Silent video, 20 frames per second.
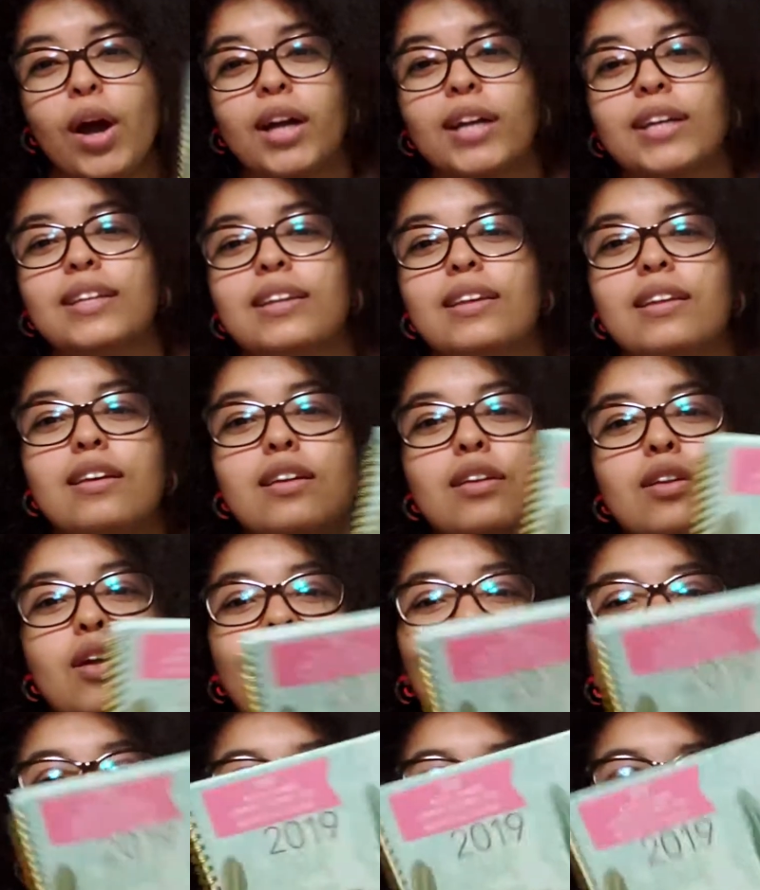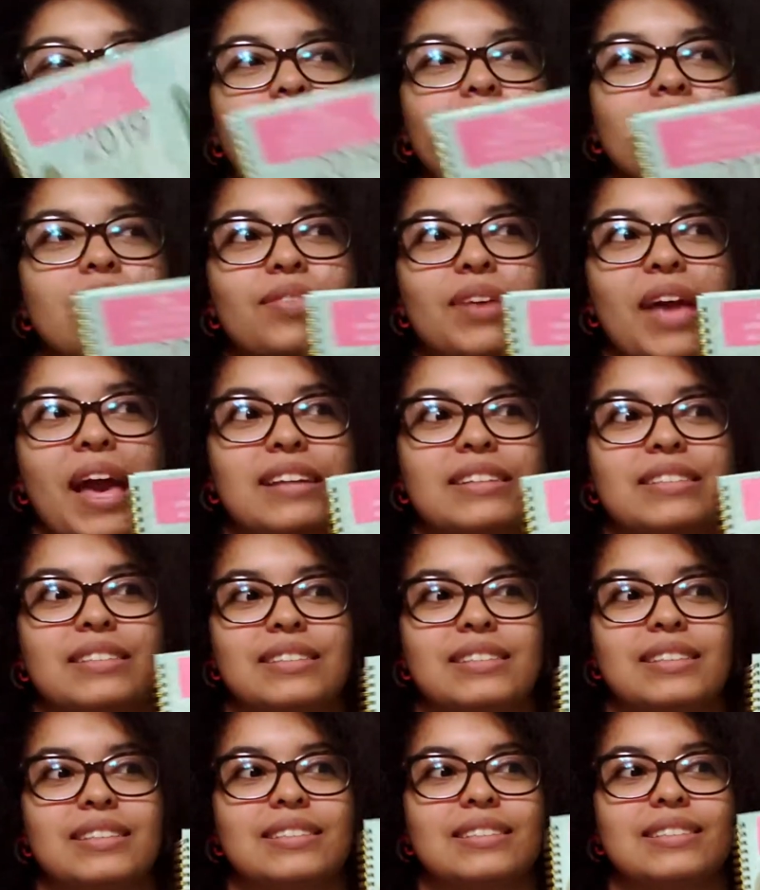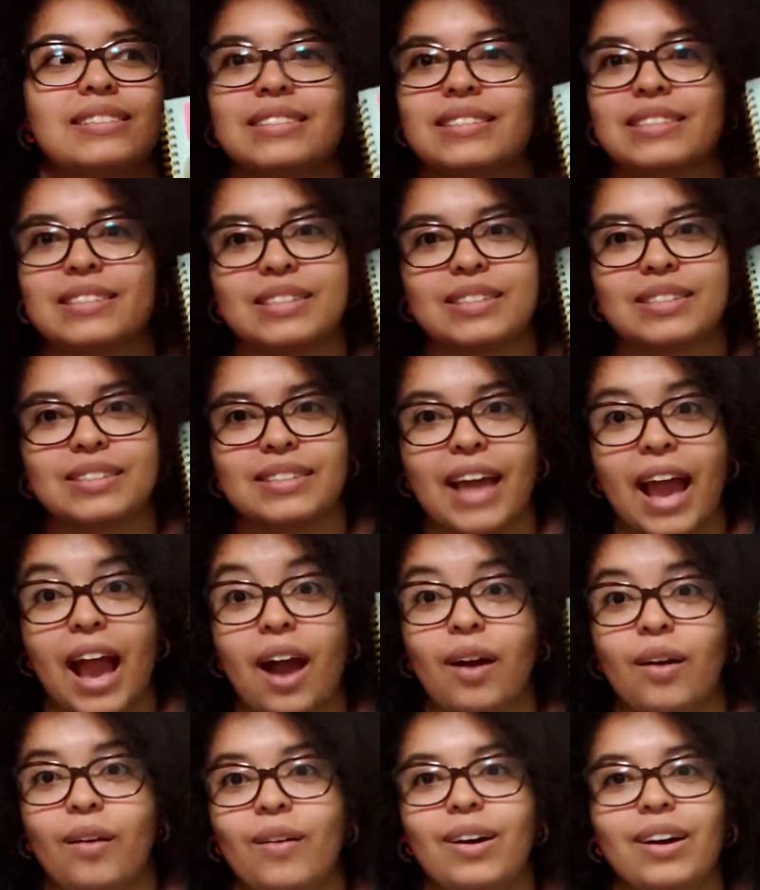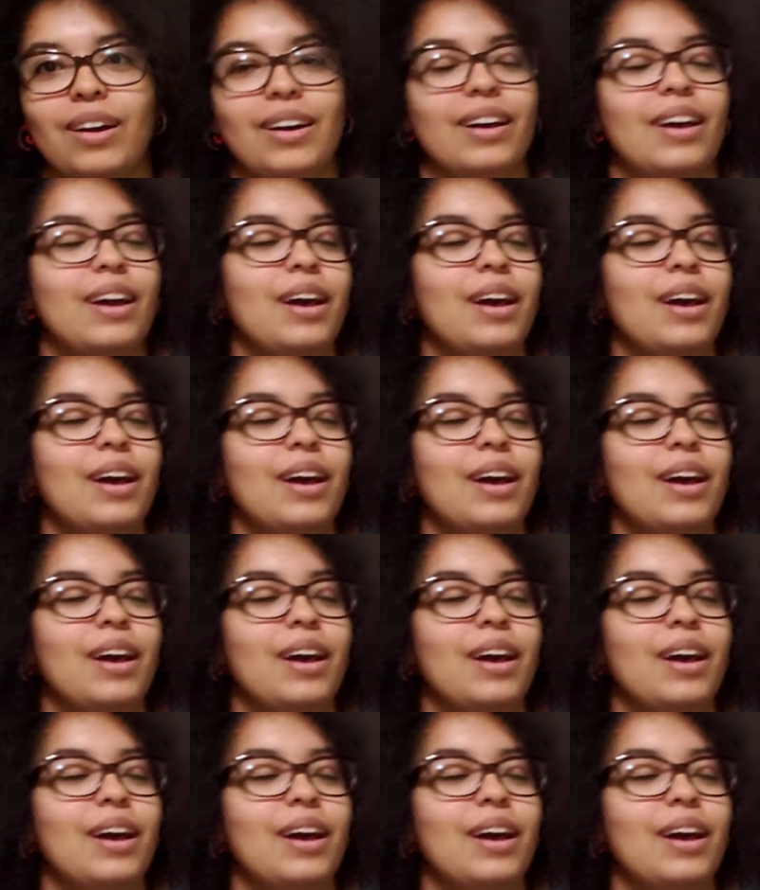I didn't know I was a fan of cactuses until now.